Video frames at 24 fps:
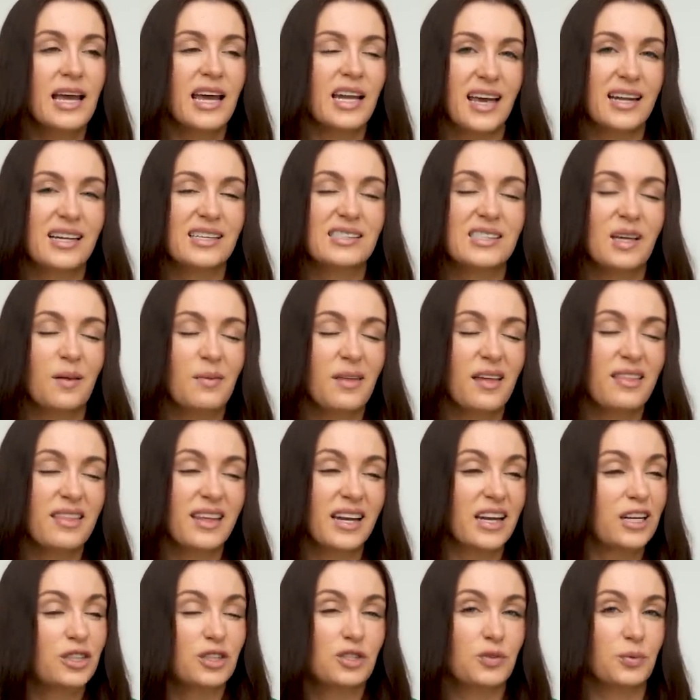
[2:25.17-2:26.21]
And it's something
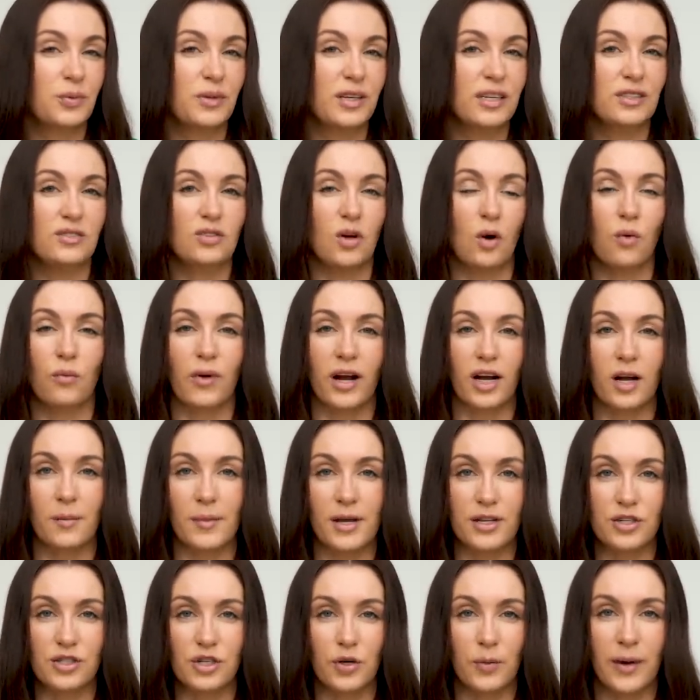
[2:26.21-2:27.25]
that I just really don't
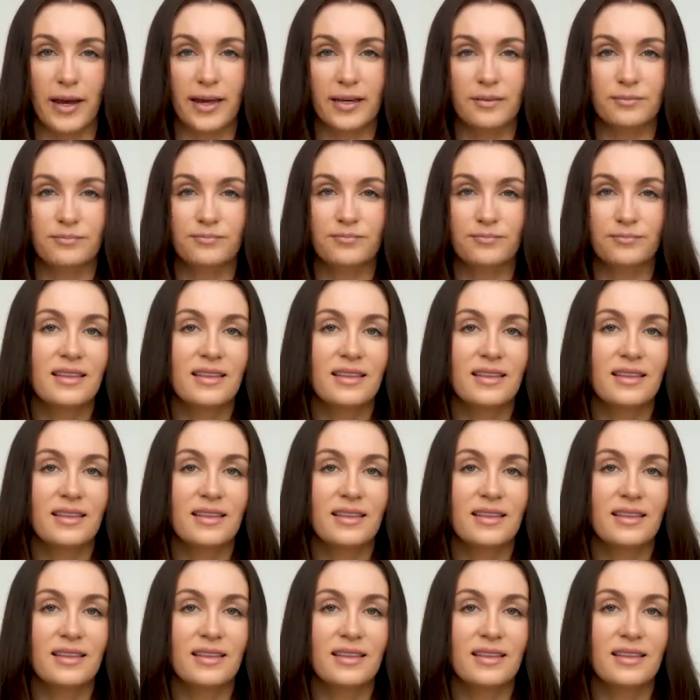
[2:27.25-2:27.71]
recommend doing.